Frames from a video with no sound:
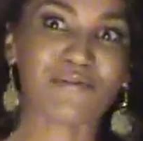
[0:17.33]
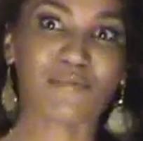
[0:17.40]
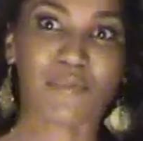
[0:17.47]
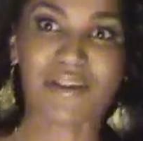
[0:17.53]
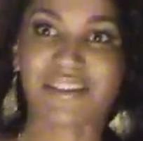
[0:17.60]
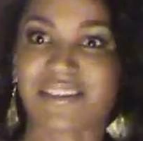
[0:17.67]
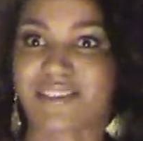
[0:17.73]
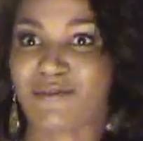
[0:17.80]
and
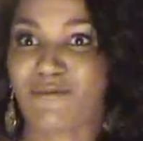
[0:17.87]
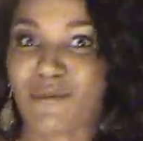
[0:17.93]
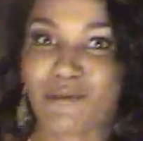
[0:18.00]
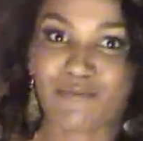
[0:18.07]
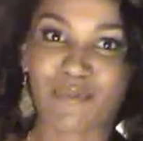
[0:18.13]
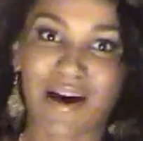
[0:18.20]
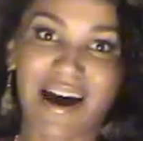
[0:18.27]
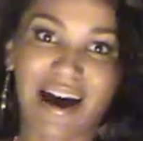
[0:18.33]
months and
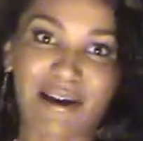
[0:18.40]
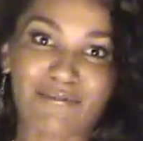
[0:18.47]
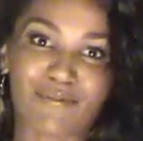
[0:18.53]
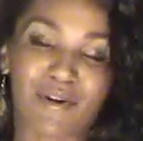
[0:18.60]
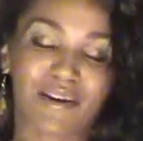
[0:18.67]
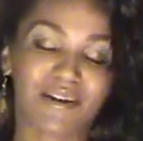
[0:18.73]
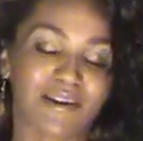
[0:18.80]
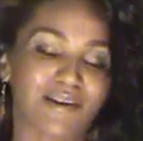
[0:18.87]
went by.
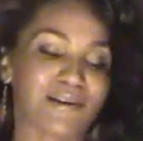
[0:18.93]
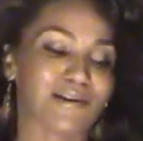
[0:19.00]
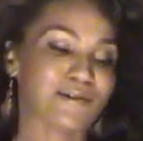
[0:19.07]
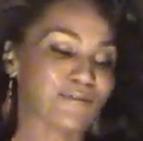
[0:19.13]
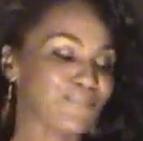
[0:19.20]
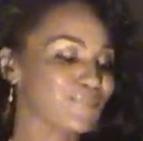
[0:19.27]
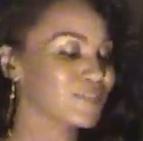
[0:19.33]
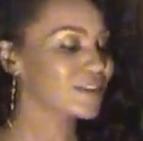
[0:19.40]
But
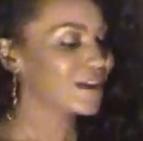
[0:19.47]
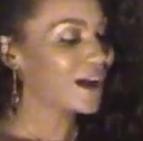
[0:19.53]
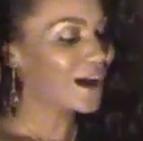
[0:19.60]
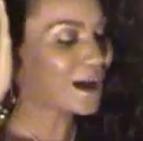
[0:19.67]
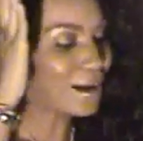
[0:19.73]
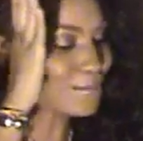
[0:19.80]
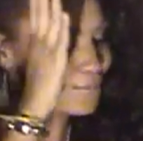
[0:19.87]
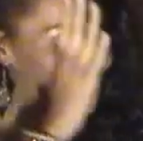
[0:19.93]

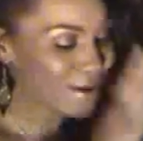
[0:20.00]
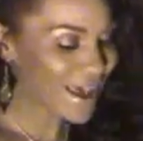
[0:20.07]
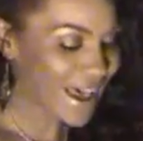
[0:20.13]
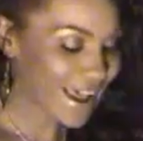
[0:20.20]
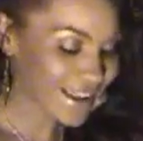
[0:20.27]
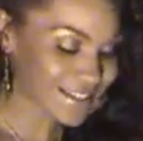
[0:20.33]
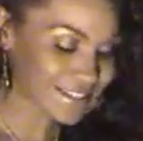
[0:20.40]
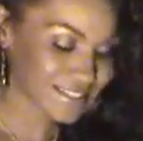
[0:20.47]
I'm
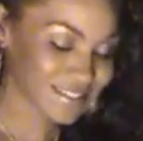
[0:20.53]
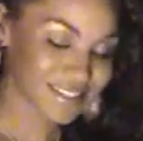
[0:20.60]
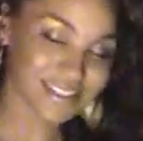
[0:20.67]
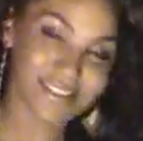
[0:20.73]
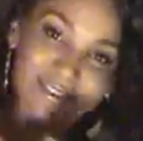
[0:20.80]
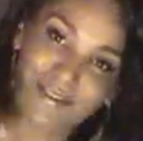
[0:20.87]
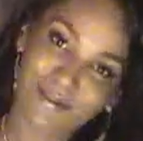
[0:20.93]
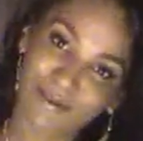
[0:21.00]
back
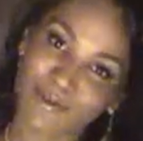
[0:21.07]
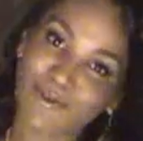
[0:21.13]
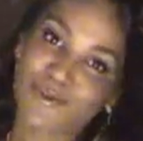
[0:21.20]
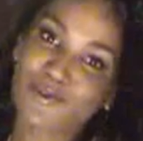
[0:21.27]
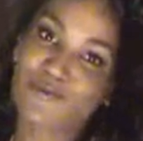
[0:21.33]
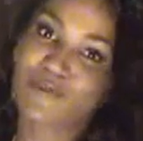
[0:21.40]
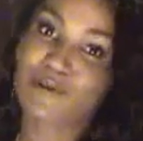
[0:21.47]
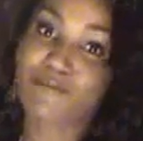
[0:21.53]
in the
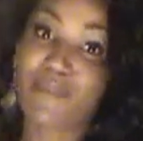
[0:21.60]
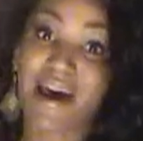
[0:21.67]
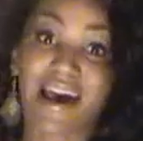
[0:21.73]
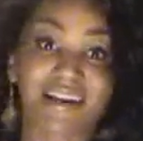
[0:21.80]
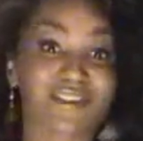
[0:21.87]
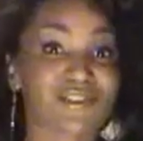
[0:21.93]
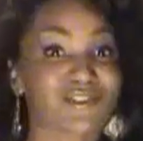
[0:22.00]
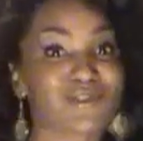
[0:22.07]
groove, I'm
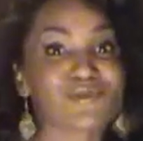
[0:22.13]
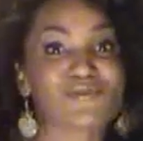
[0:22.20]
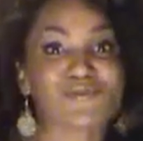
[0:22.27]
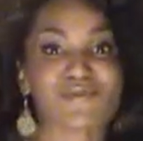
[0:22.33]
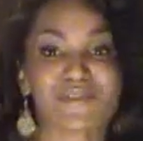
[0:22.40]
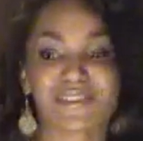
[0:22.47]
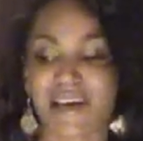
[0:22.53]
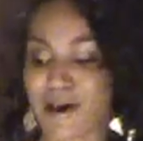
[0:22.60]
back
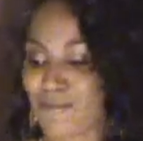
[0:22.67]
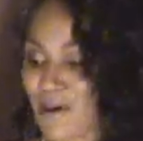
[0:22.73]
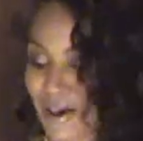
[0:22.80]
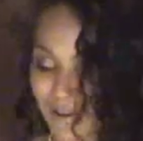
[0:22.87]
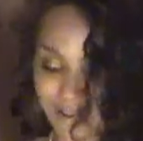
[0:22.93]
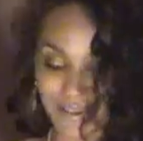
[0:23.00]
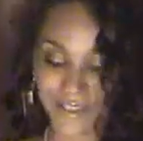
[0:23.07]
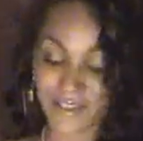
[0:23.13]
shooting. I'm
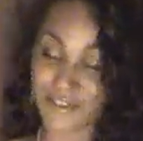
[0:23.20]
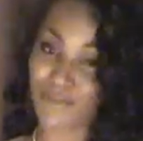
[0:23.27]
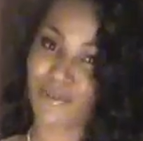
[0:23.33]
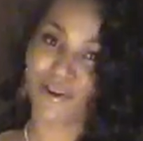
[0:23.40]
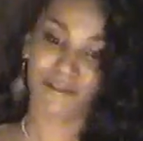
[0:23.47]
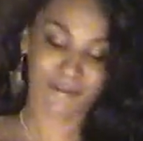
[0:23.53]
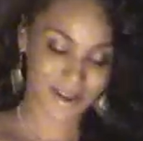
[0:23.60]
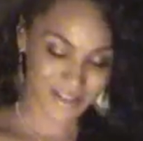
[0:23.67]
out here in
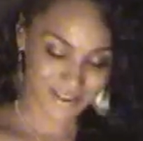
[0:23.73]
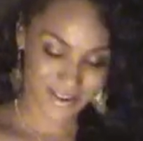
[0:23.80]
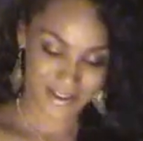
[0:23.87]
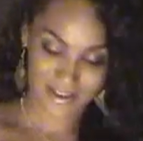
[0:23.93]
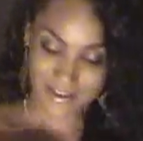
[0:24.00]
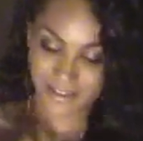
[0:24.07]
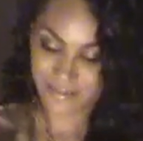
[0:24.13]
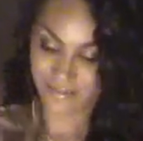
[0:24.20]
Detroit right
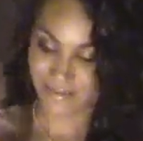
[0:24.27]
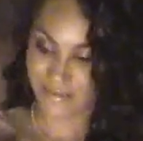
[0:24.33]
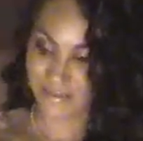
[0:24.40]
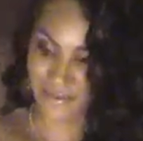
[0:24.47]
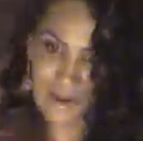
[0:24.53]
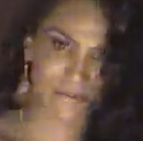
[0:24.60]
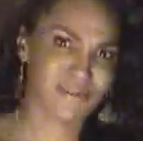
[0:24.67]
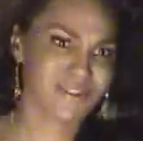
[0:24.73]
now.
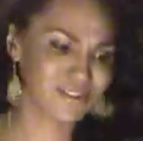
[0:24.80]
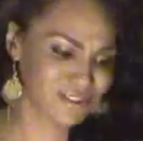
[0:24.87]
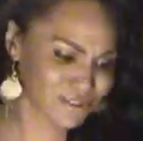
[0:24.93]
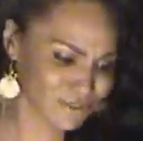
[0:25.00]
Dropped these